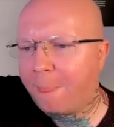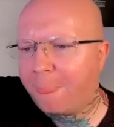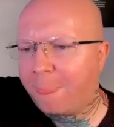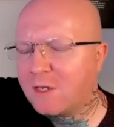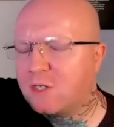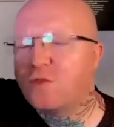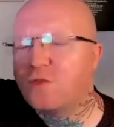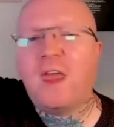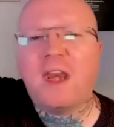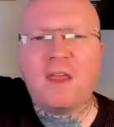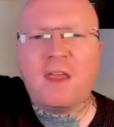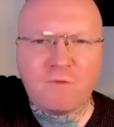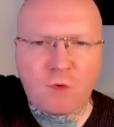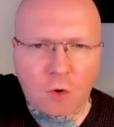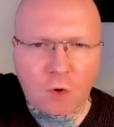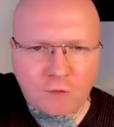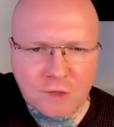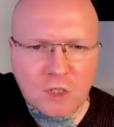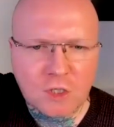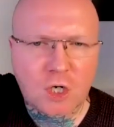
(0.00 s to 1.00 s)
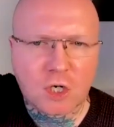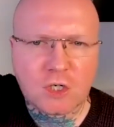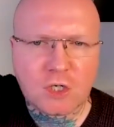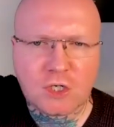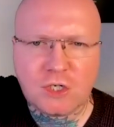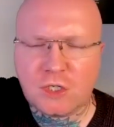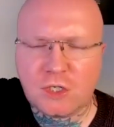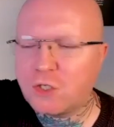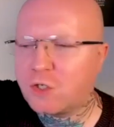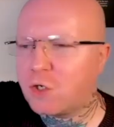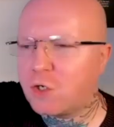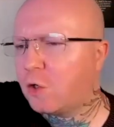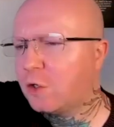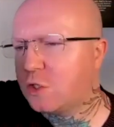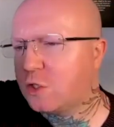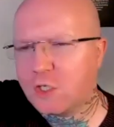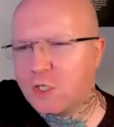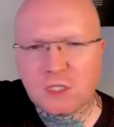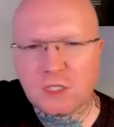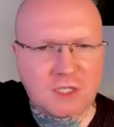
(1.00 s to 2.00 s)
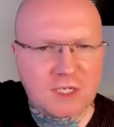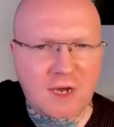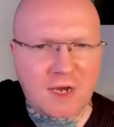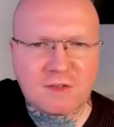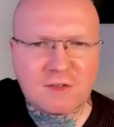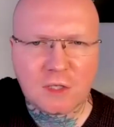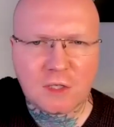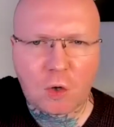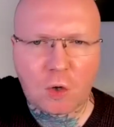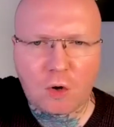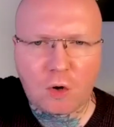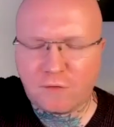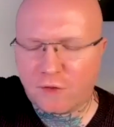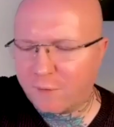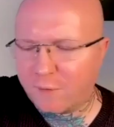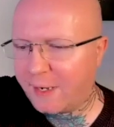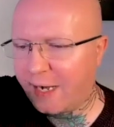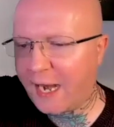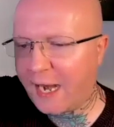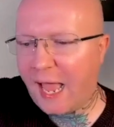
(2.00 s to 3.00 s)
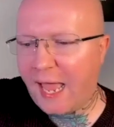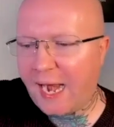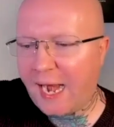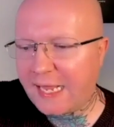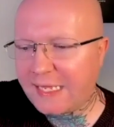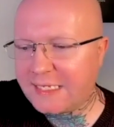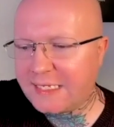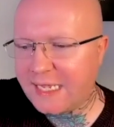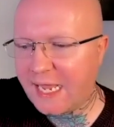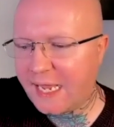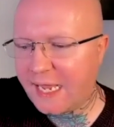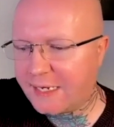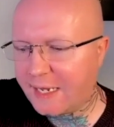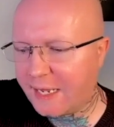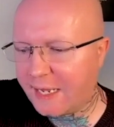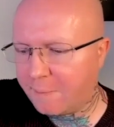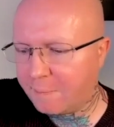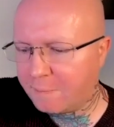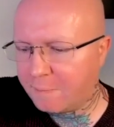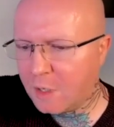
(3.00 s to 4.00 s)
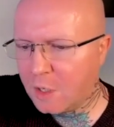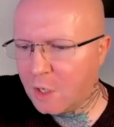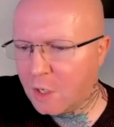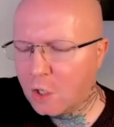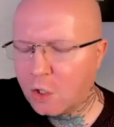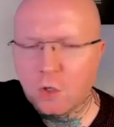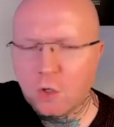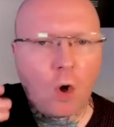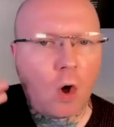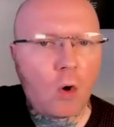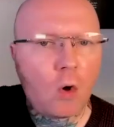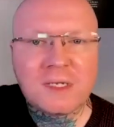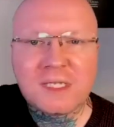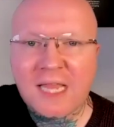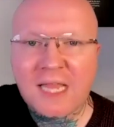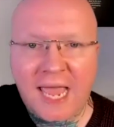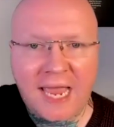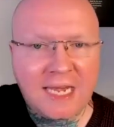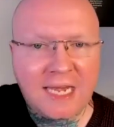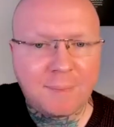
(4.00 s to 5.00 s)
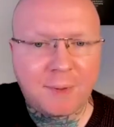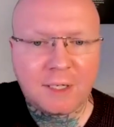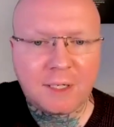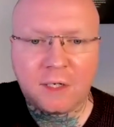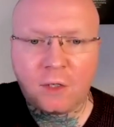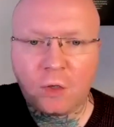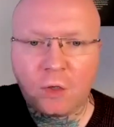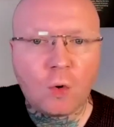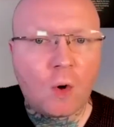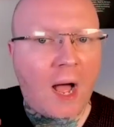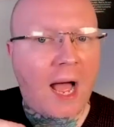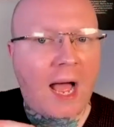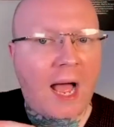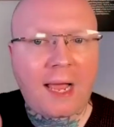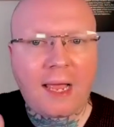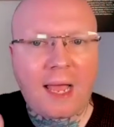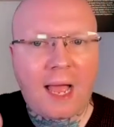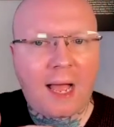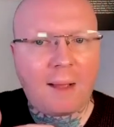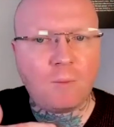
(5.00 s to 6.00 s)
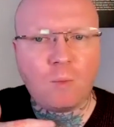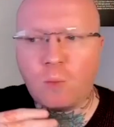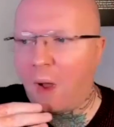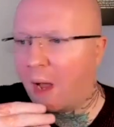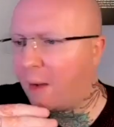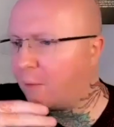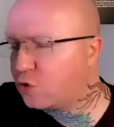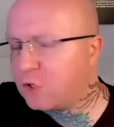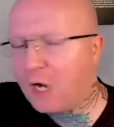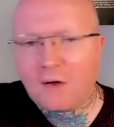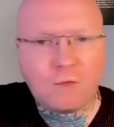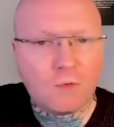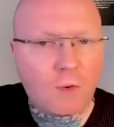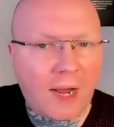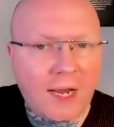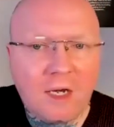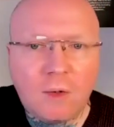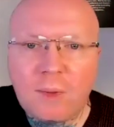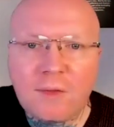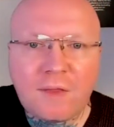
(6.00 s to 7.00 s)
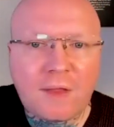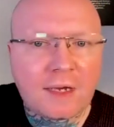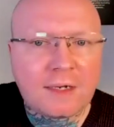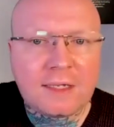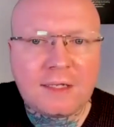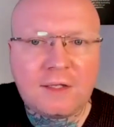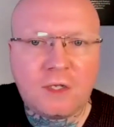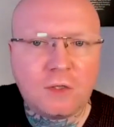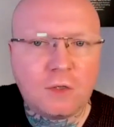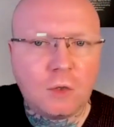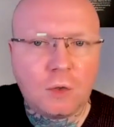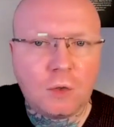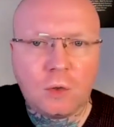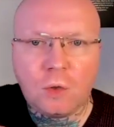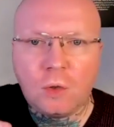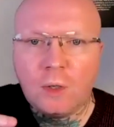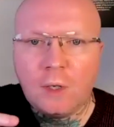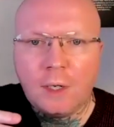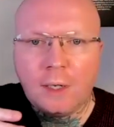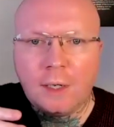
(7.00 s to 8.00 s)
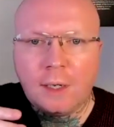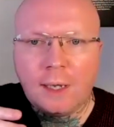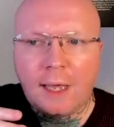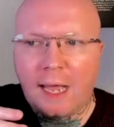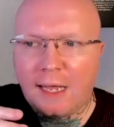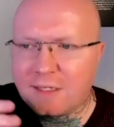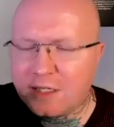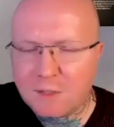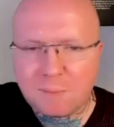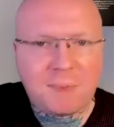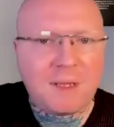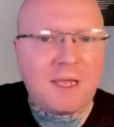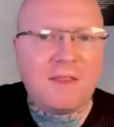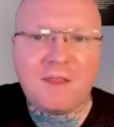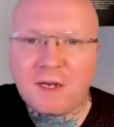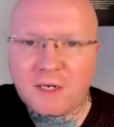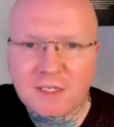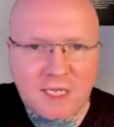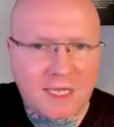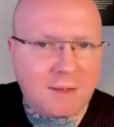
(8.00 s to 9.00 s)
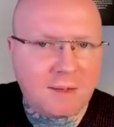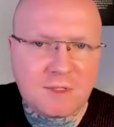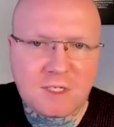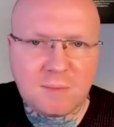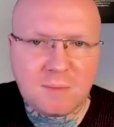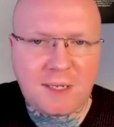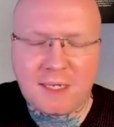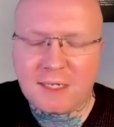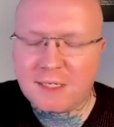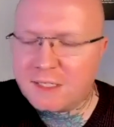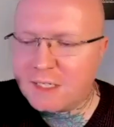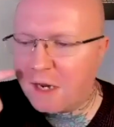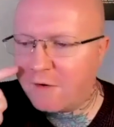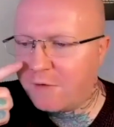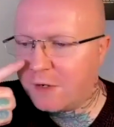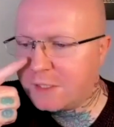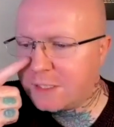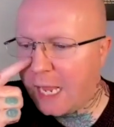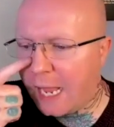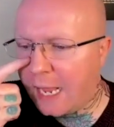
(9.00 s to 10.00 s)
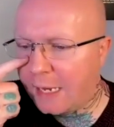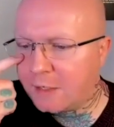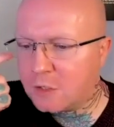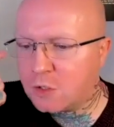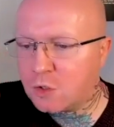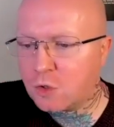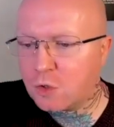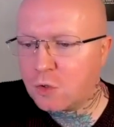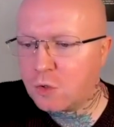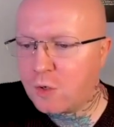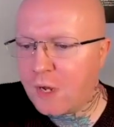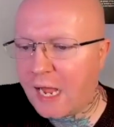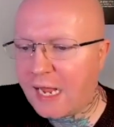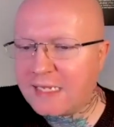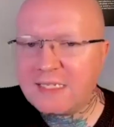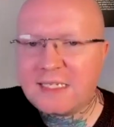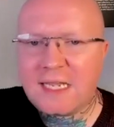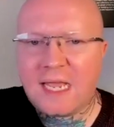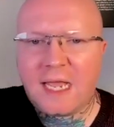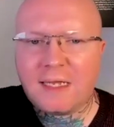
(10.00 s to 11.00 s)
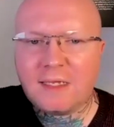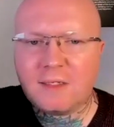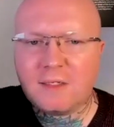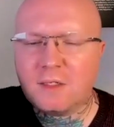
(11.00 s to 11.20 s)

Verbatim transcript: she's very involved in churches in Scotland, she serves a lot of them, and I'd said, you know, always let anybody know I'll travel anywhere that I need to go to be there, to be in service. And so I'd said,